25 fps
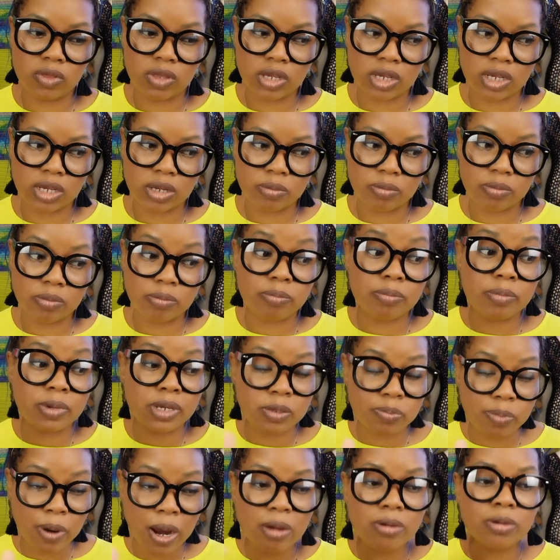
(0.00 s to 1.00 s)

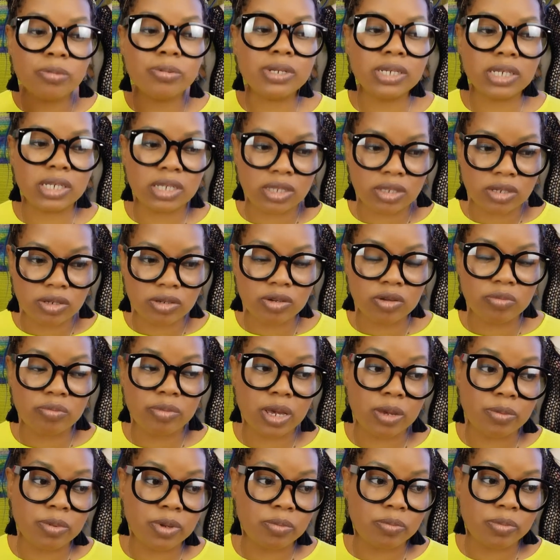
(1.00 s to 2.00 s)
it's probably still
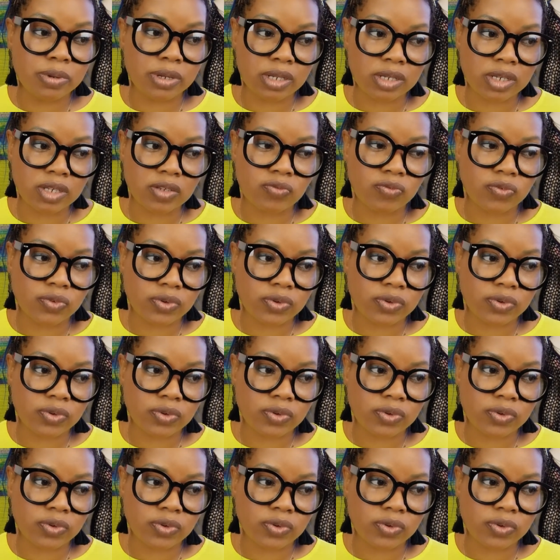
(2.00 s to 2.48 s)
maybe Billie's